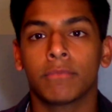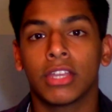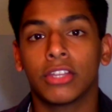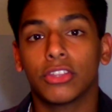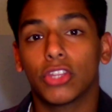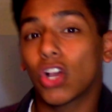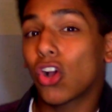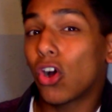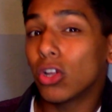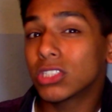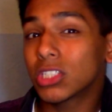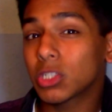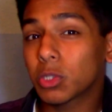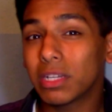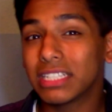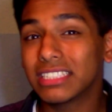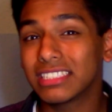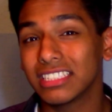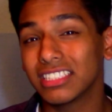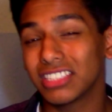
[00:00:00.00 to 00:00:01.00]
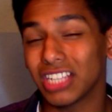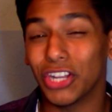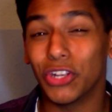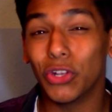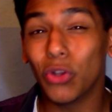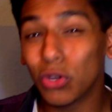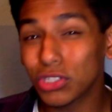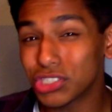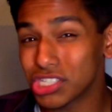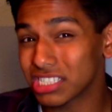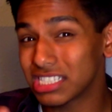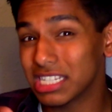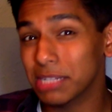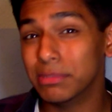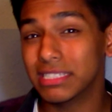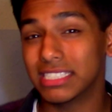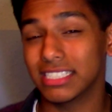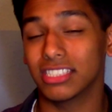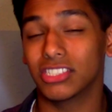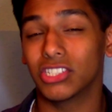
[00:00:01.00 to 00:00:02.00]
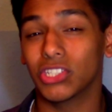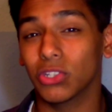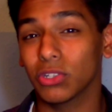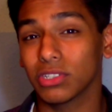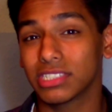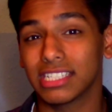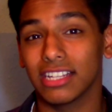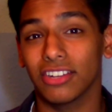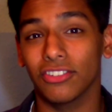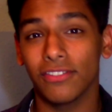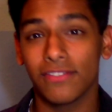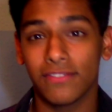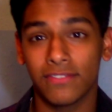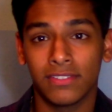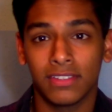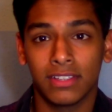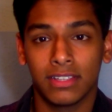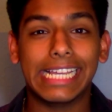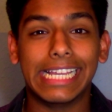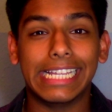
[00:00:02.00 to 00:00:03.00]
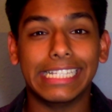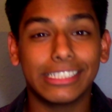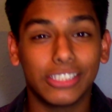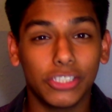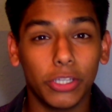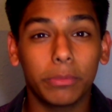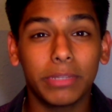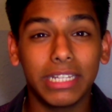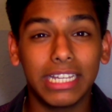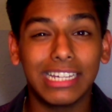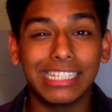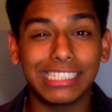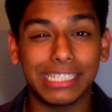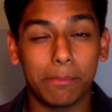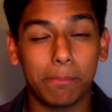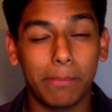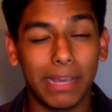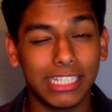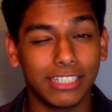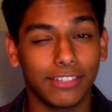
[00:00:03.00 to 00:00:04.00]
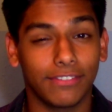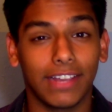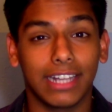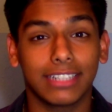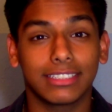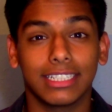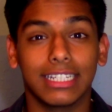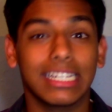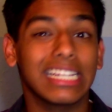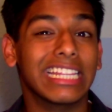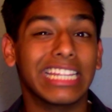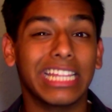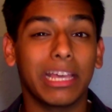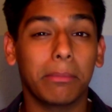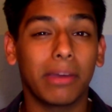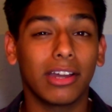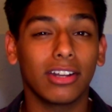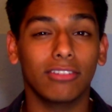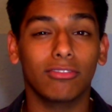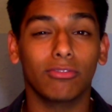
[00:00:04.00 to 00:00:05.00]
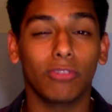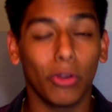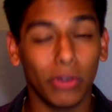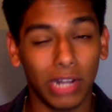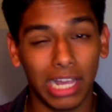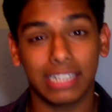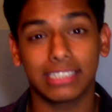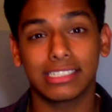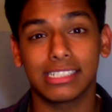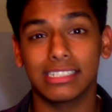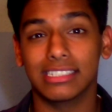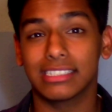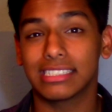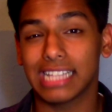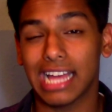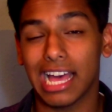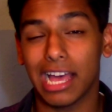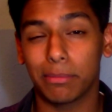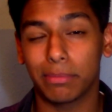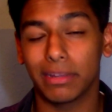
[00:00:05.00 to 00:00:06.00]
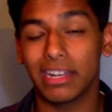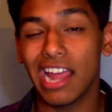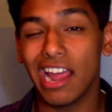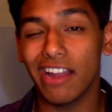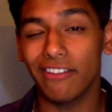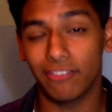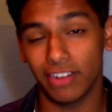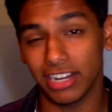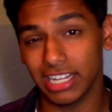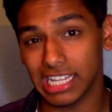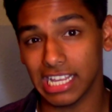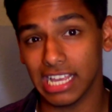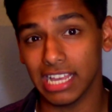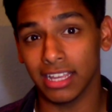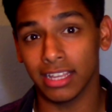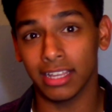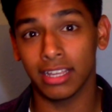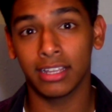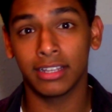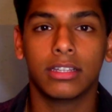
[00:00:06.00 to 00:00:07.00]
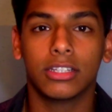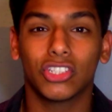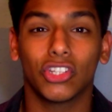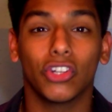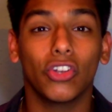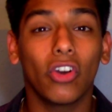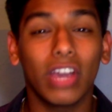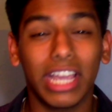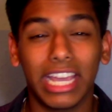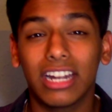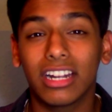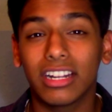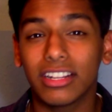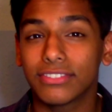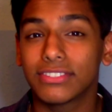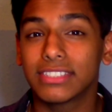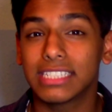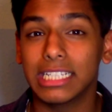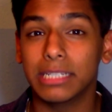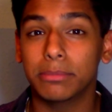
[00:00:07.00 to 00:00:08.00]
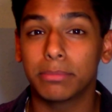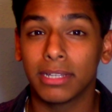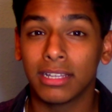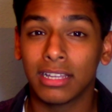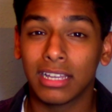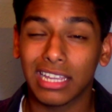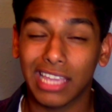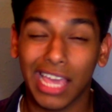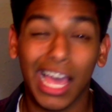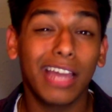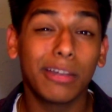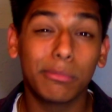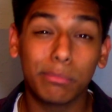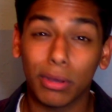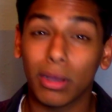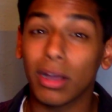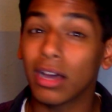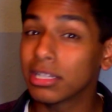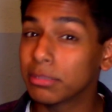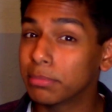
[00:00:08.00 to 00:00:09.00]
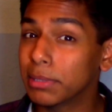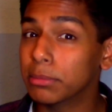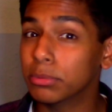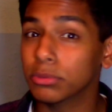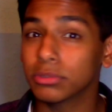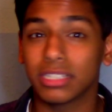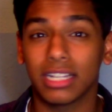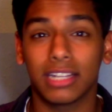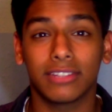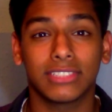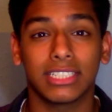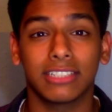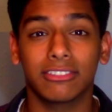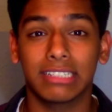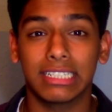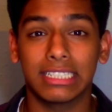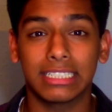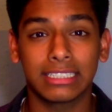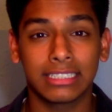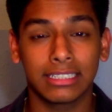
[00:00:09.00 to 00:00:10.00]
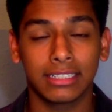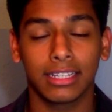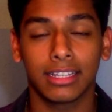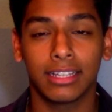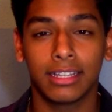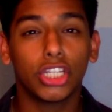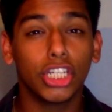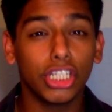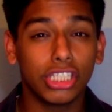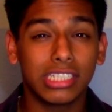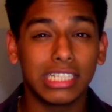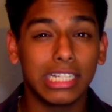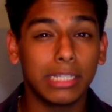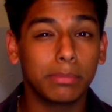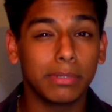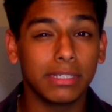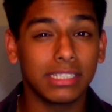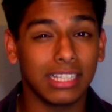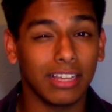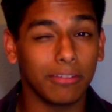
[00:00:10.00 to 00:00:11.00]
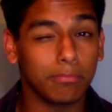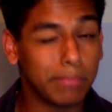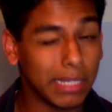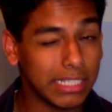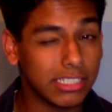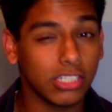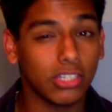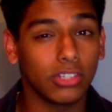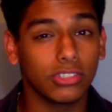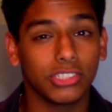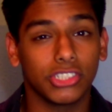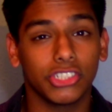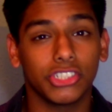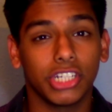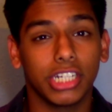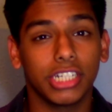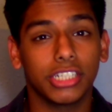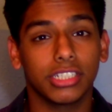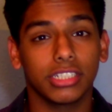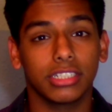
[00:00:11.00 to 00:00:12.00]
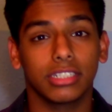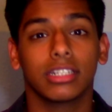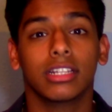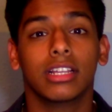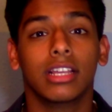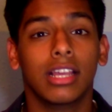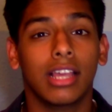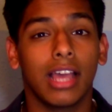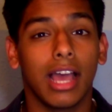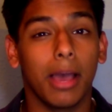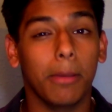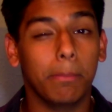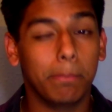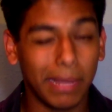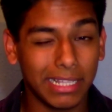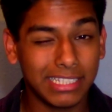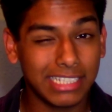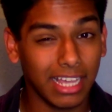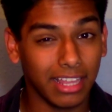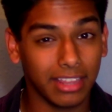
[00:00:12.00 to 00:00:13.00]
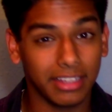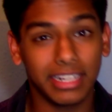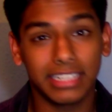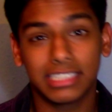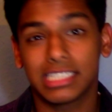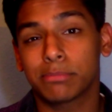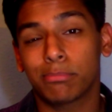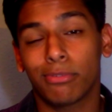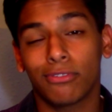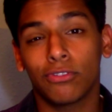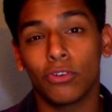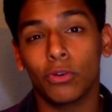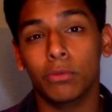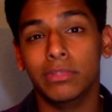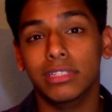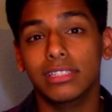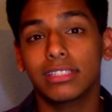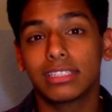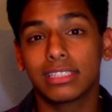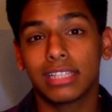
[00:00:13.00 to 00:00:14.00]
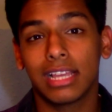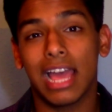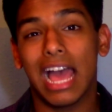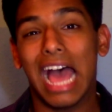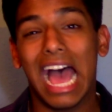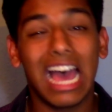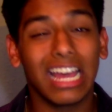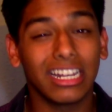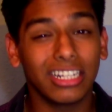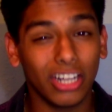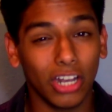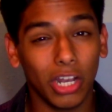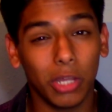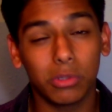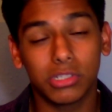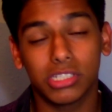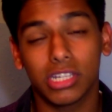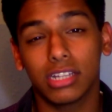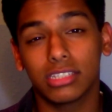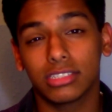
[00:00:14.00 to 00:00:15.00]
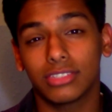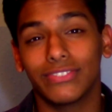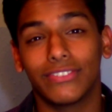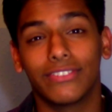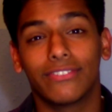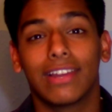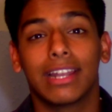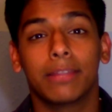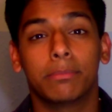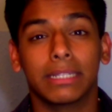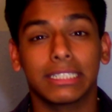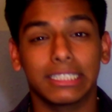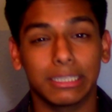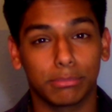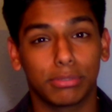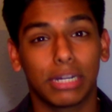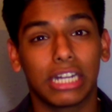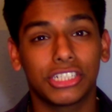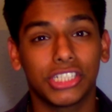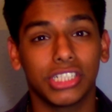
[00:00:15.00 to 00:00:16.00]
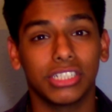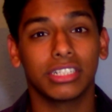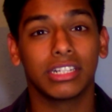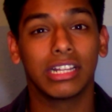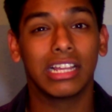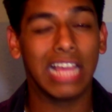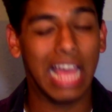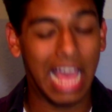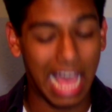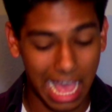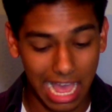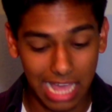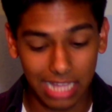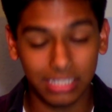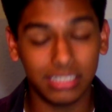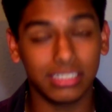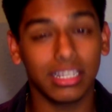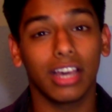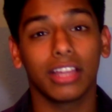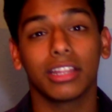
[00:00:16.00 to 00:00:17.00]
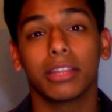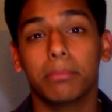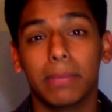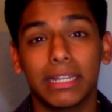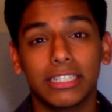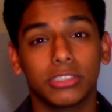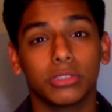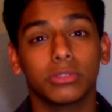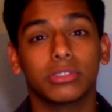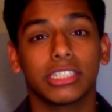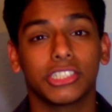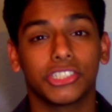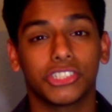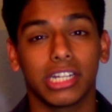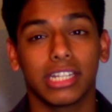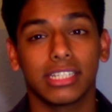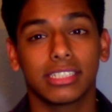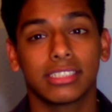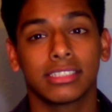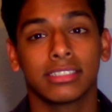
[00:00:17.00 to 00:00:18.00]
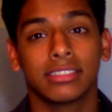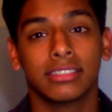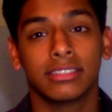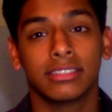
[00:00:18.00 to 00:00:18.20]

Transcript: The consequences are not just limited to yourself. Insomnia is a major factor in the amount of road accidents that happen every year. So not getting enough sleep can put other people's lives at risk. Good sleepers have better concentration, a better athletic performance, and a lower chance of developing depression and other mental distress.